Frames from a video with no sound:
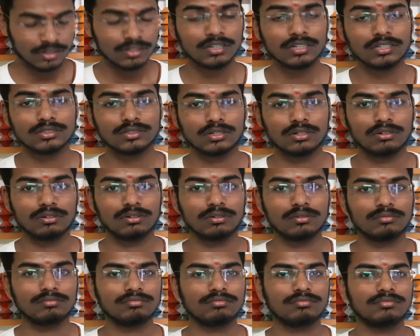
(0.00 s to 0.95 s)
So
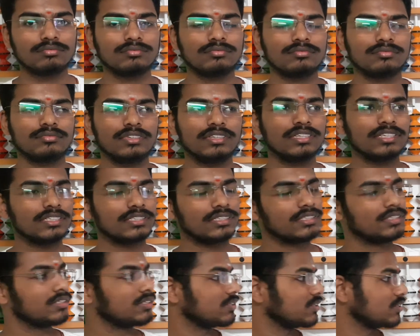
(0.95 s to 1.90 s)
this
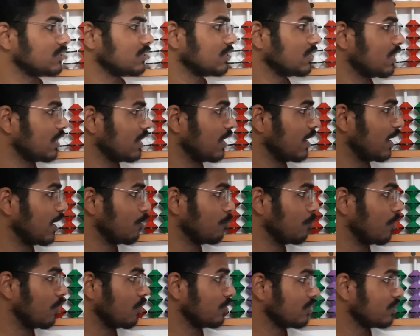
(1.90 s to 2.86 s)
is
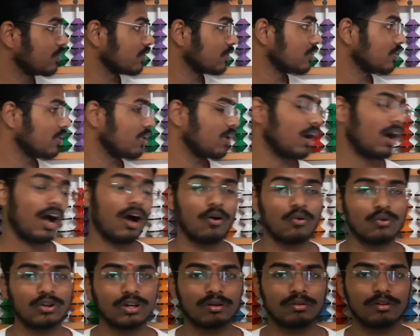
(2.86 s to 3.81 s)
about how
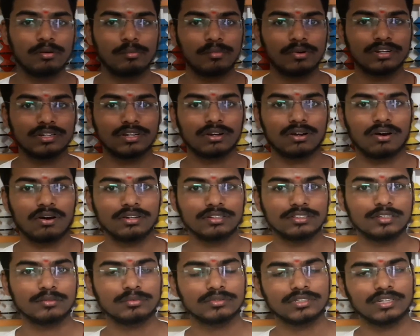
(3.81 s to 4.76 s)
to remember the
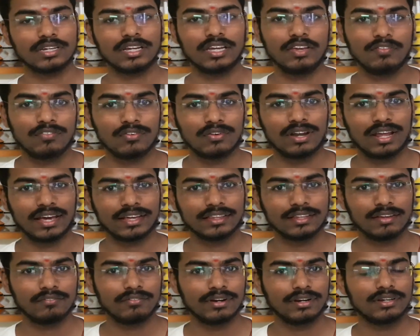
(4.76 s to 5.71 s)
concepts. If you like
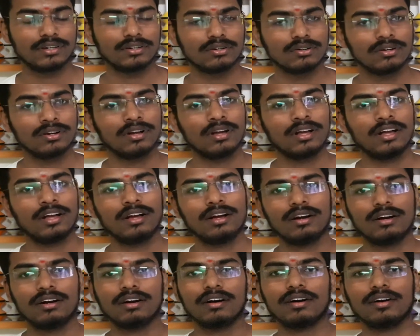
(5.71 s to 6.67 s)
the video,
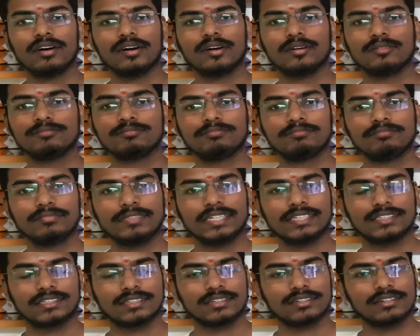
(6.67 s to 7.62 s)

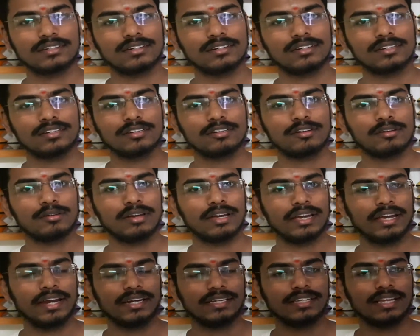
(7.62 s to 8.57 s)
just
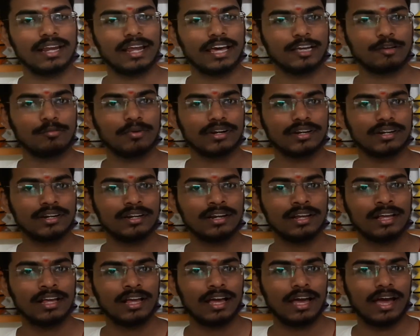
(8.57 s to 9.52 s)
hit the like button,
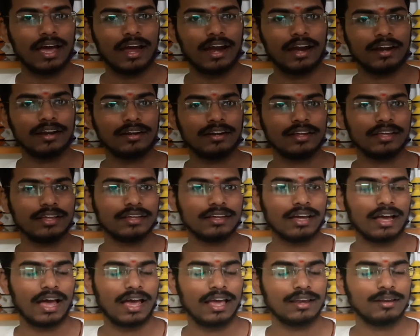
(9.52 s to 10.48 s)
and
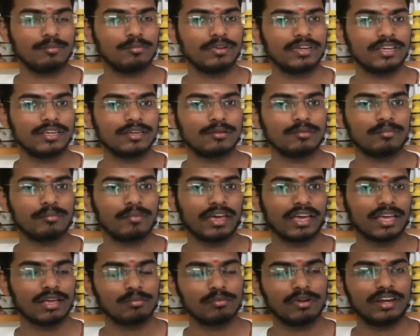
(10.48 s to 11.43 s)
I'll be
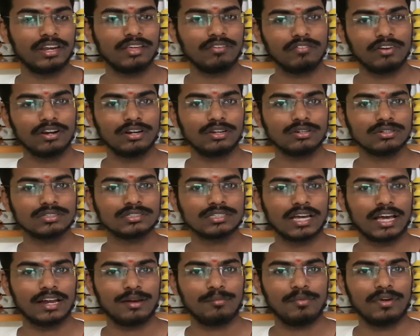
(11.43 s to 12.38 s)
making many videos. I'll be